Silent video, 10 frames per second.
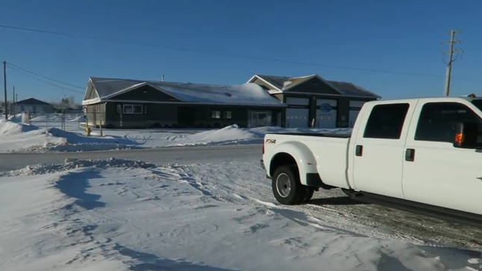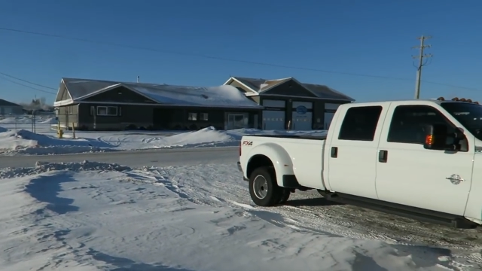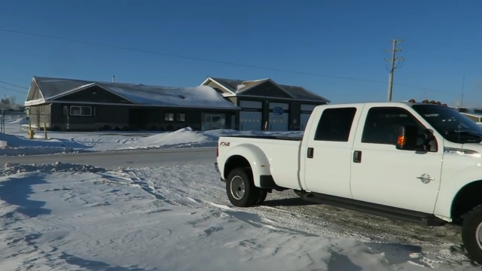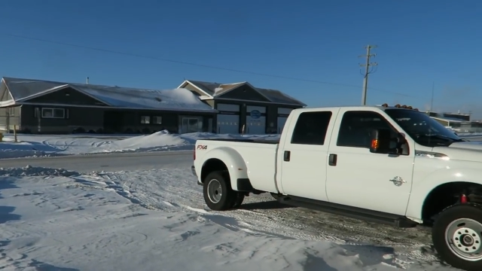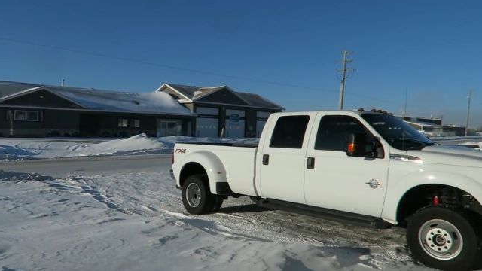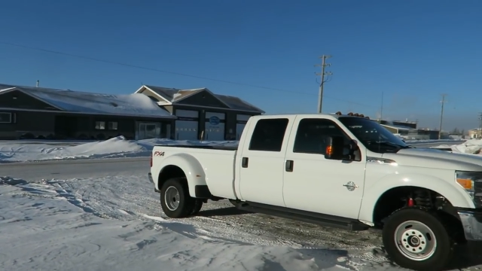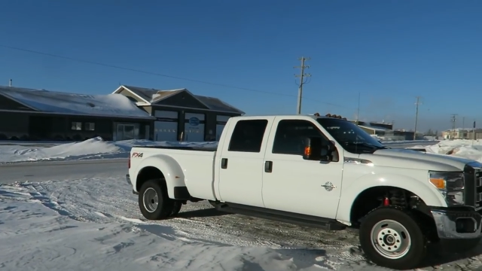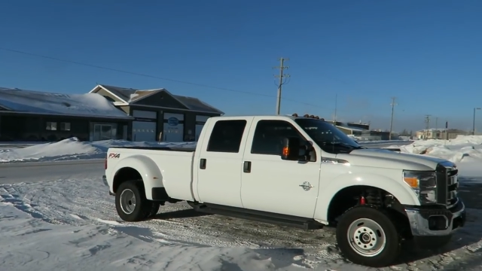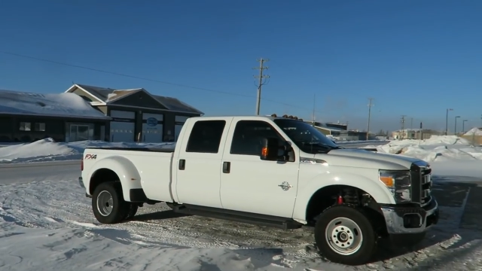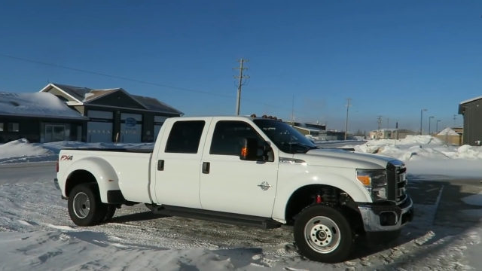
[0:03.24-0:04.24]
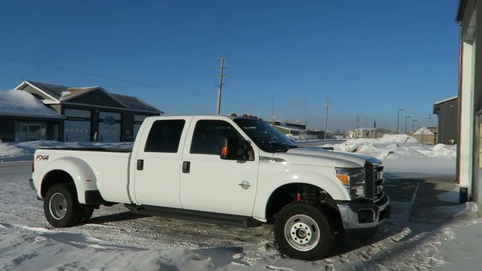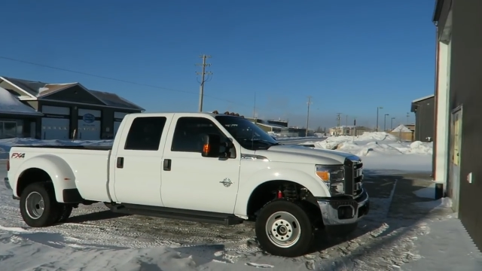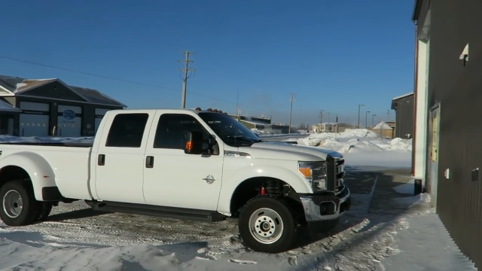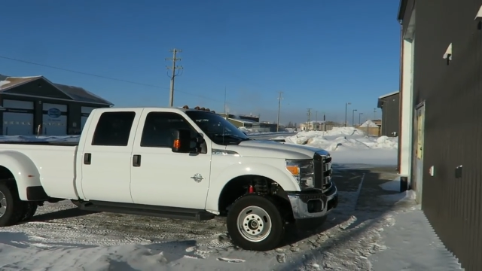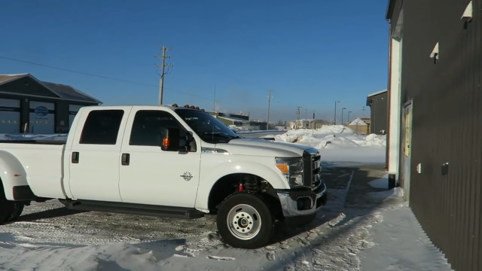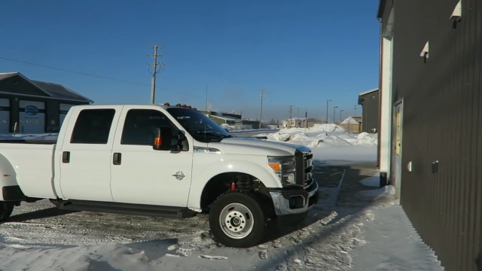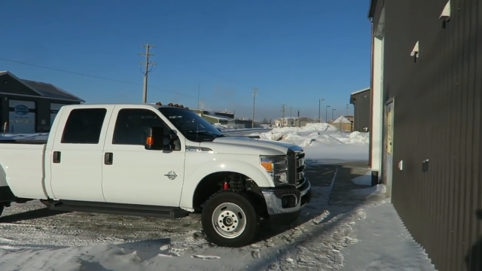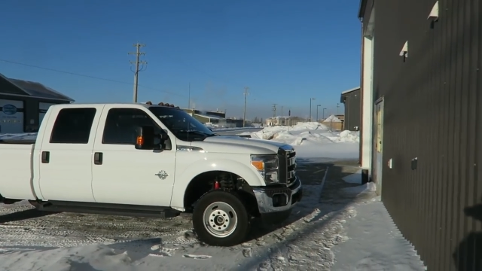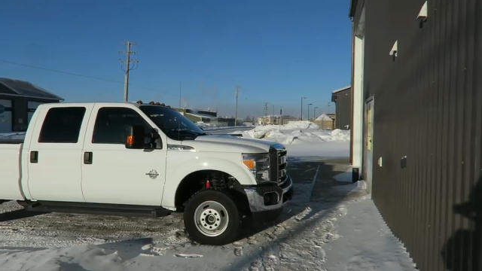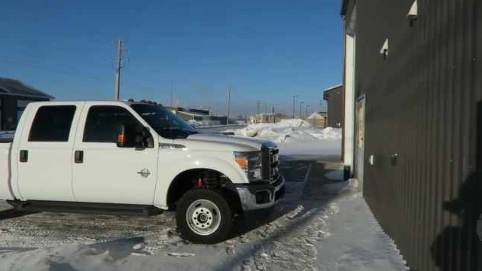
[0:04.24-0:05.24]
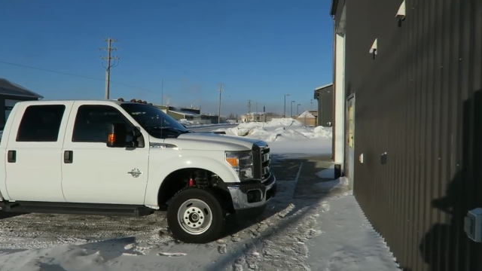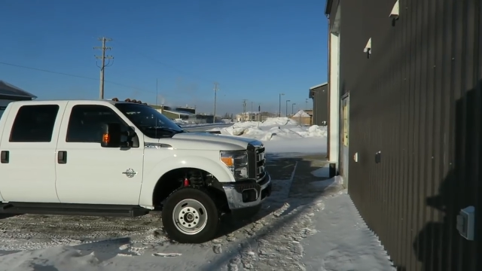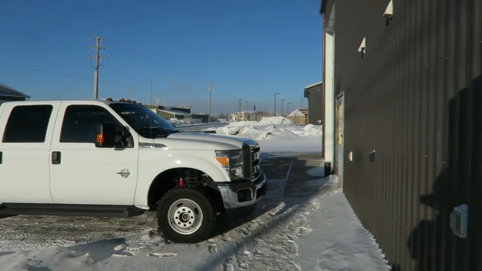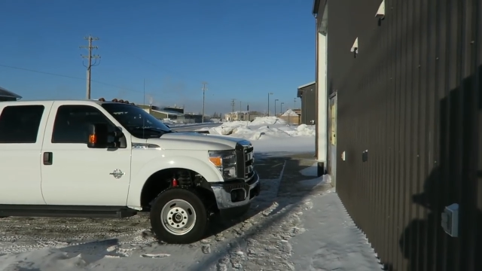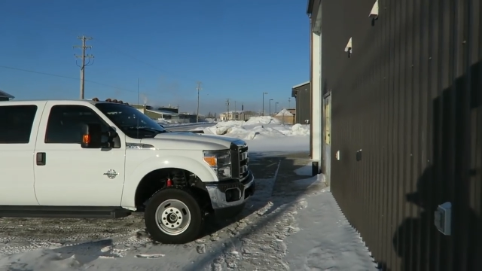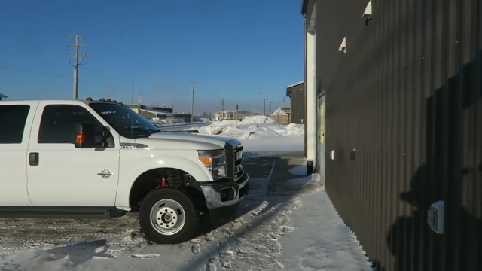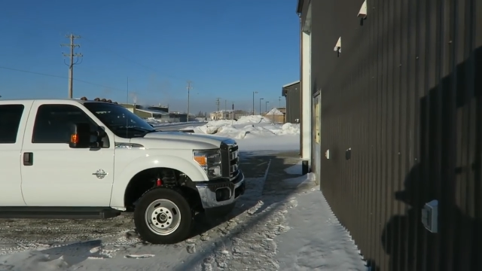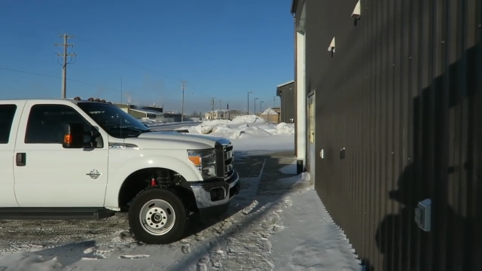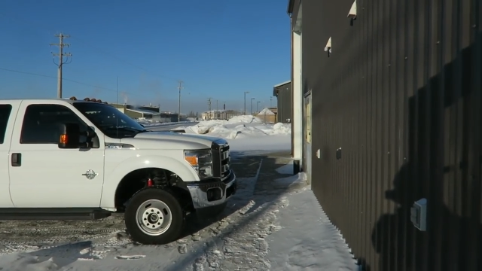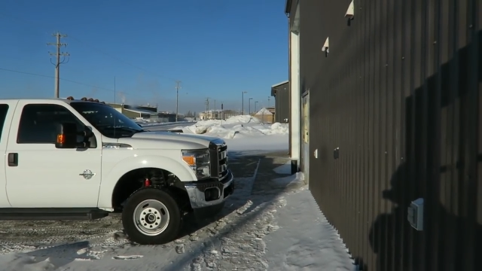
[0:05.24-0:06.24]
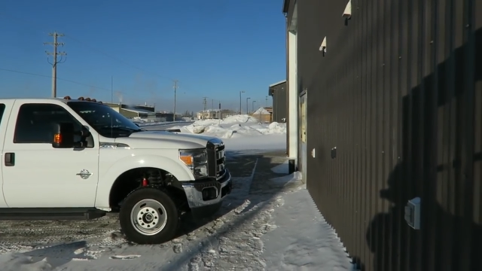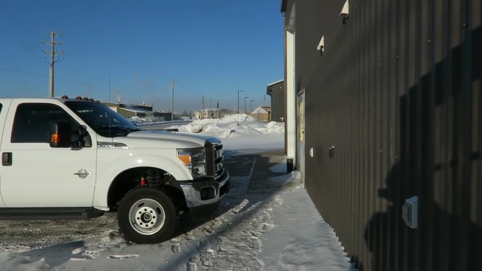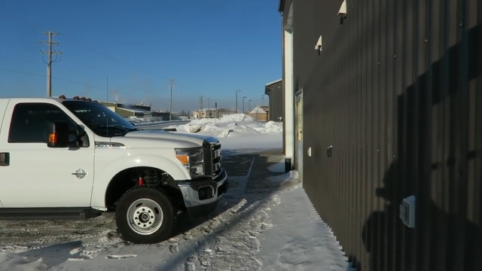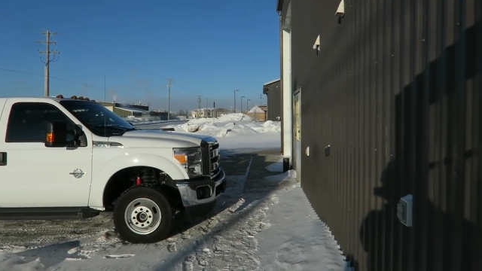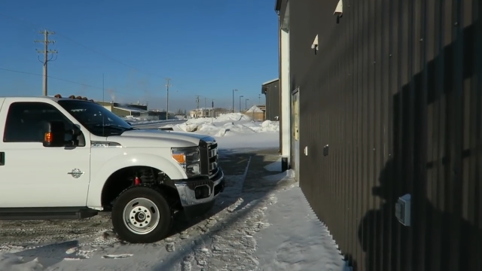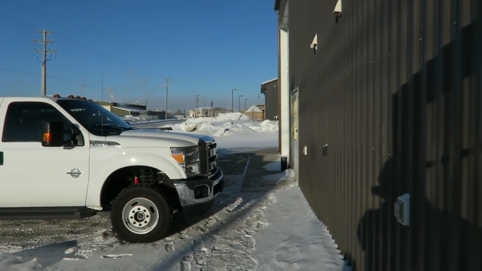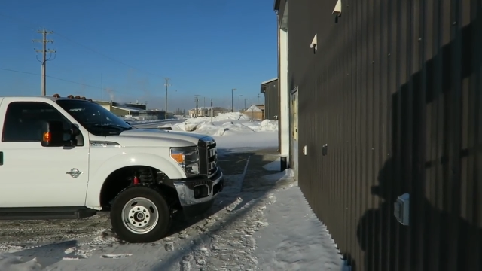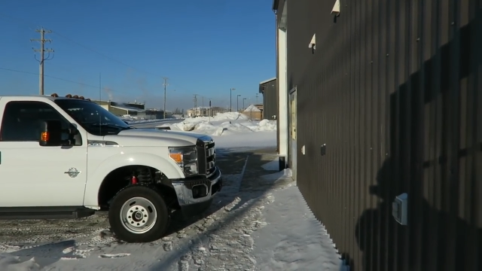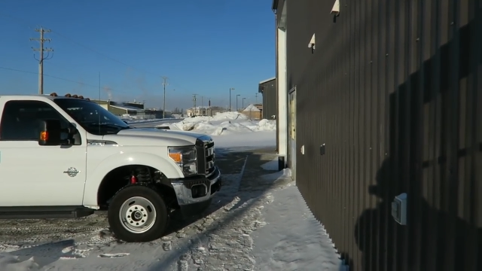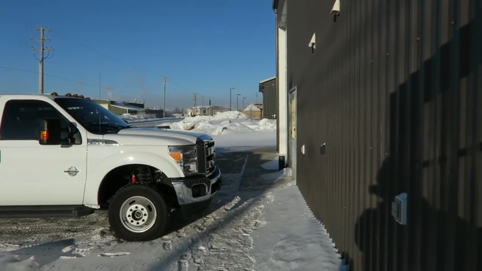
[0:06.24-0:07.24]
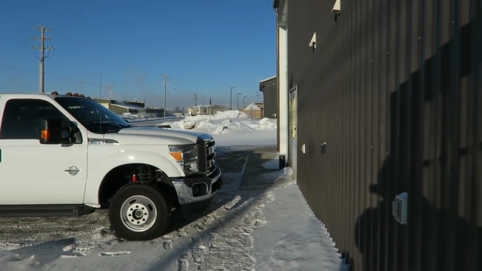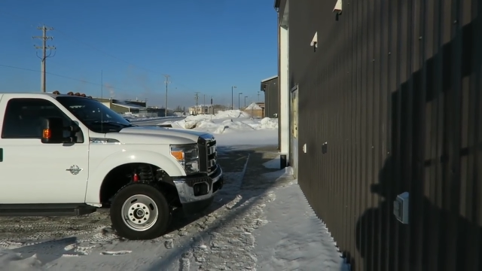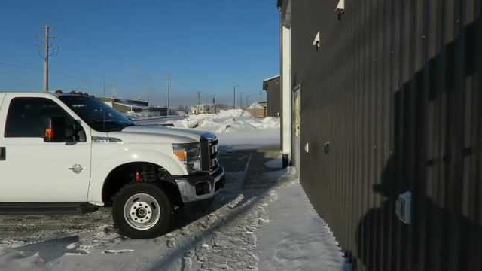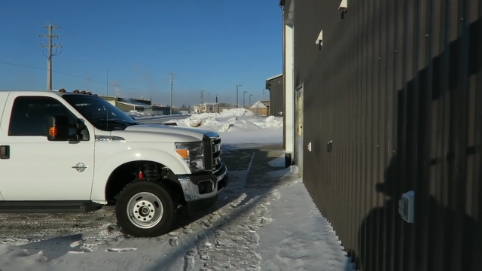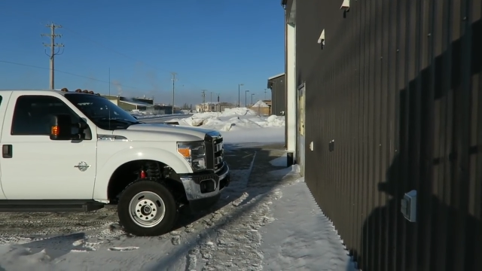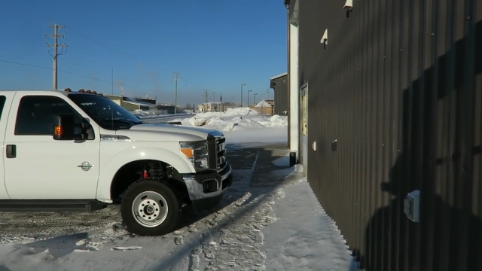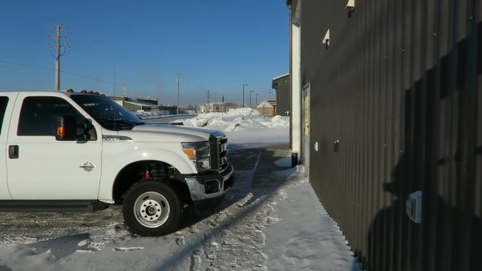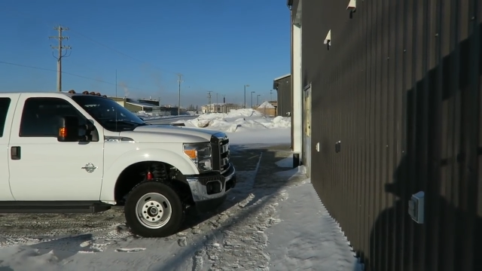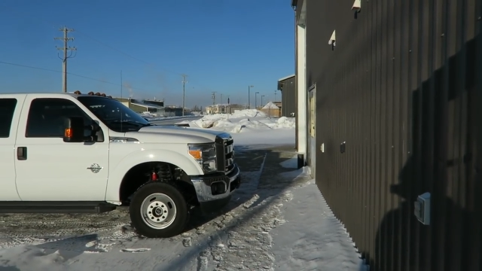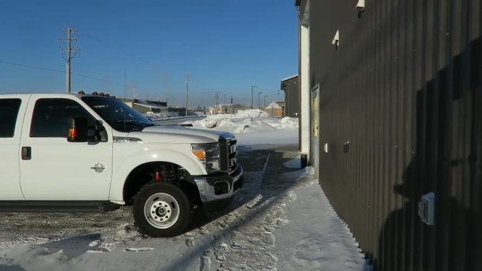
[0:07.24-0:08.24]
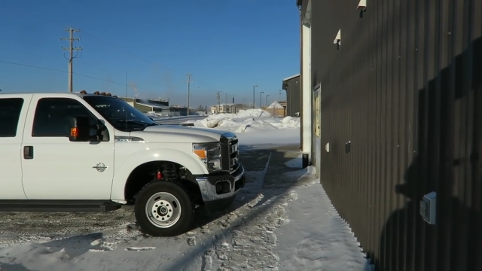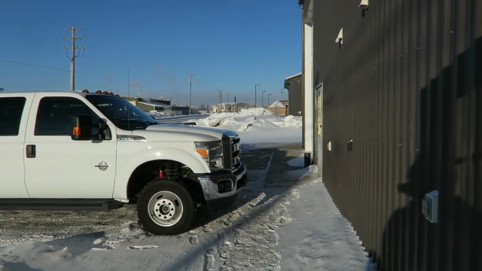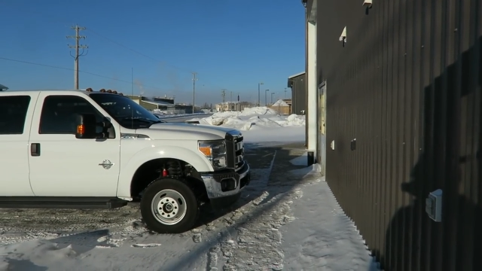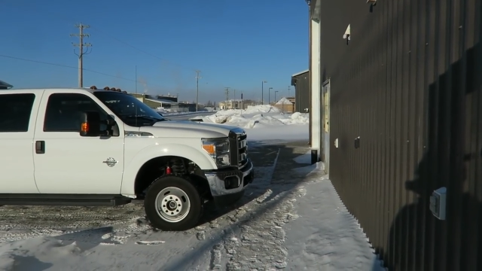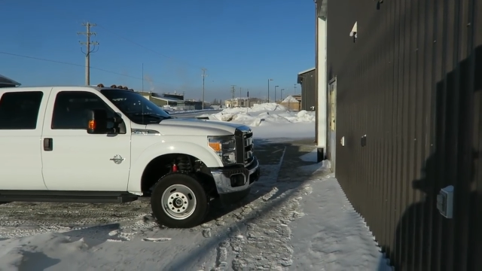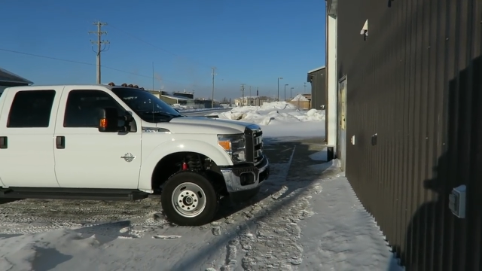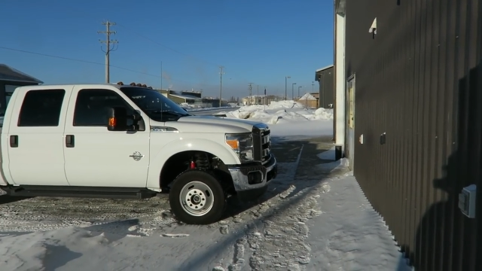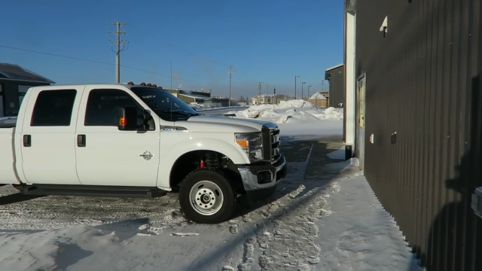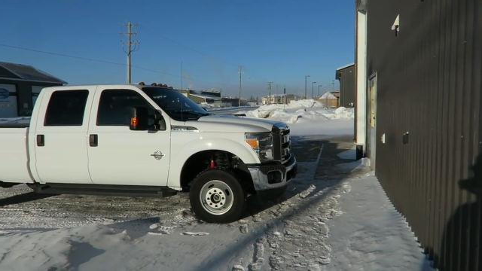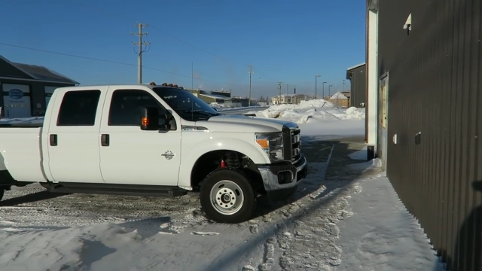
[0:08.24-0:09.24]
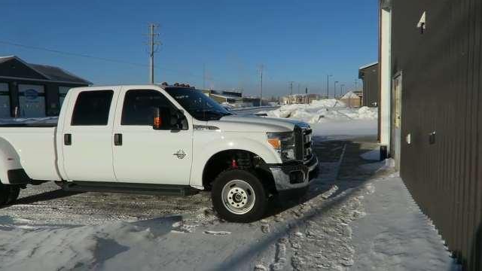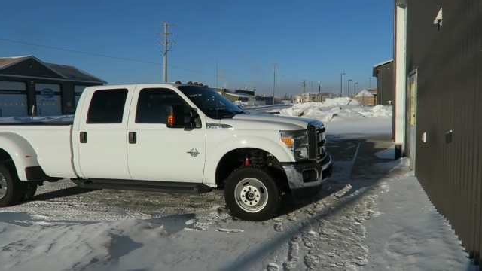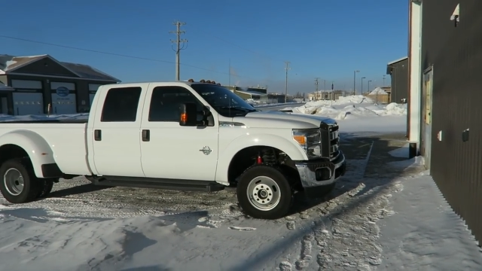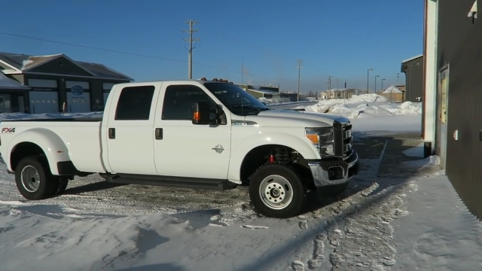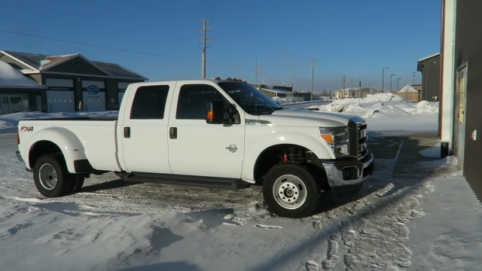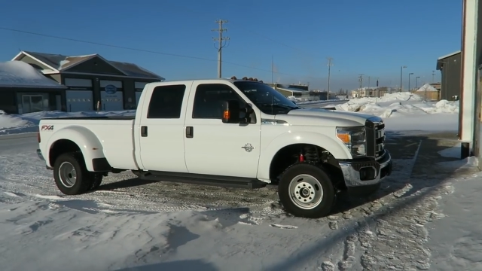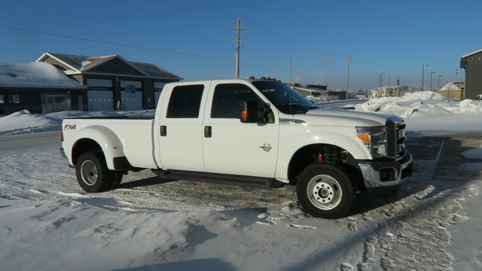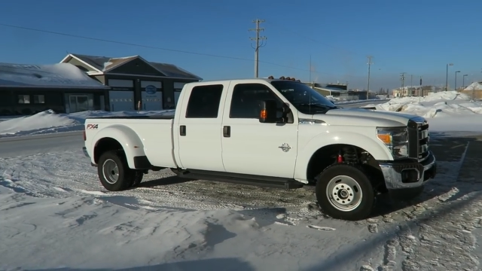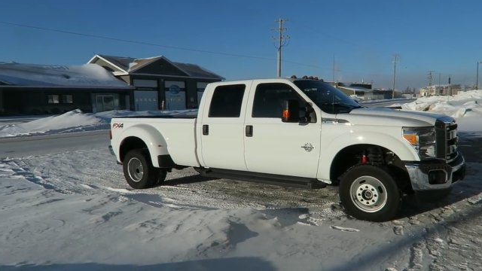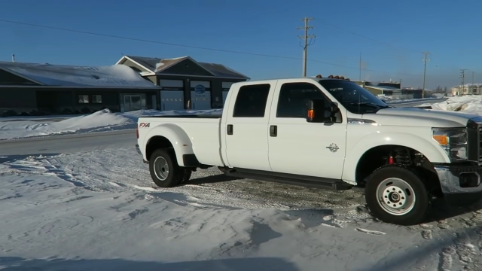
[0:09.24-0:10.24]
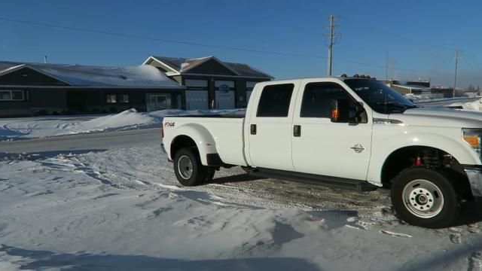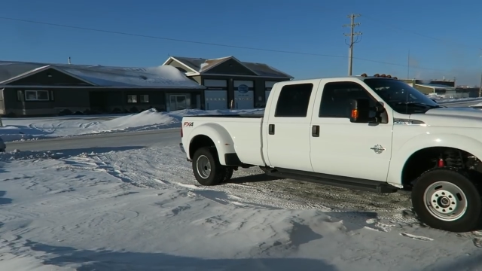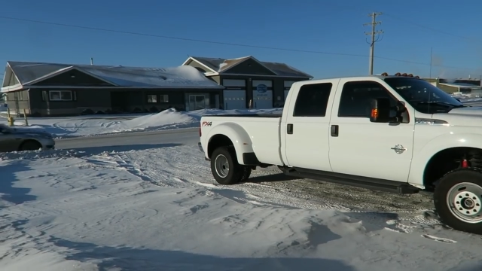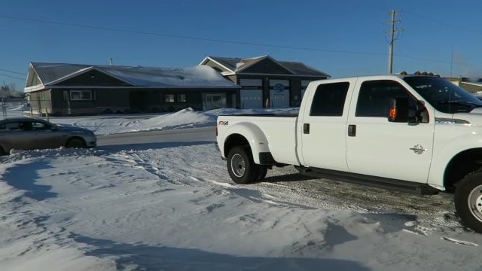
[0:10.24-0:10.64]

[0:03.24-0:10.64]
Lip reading: (no speaker visible)